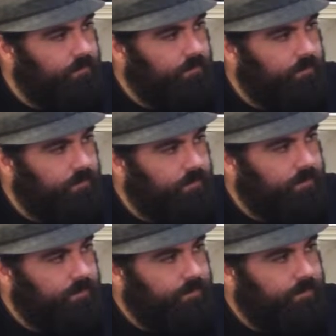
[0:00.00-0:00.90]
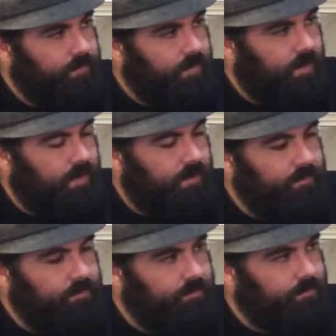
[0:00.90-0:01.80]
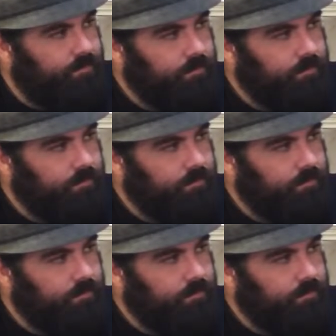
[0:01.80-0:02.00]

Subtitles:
(silent)